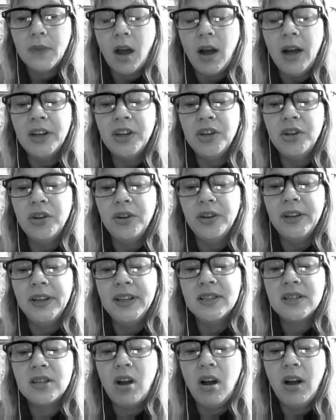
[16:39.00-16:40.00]
don't know,
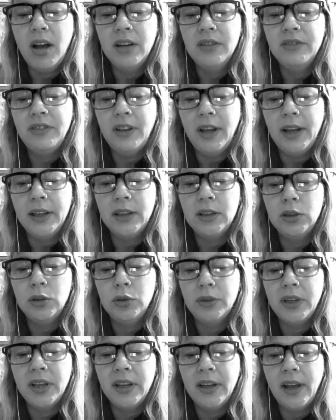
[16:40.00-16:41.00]
it's kind of like
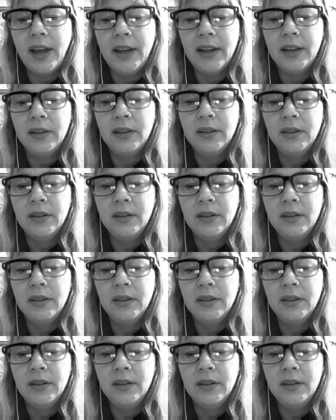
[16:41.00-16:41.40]
looking at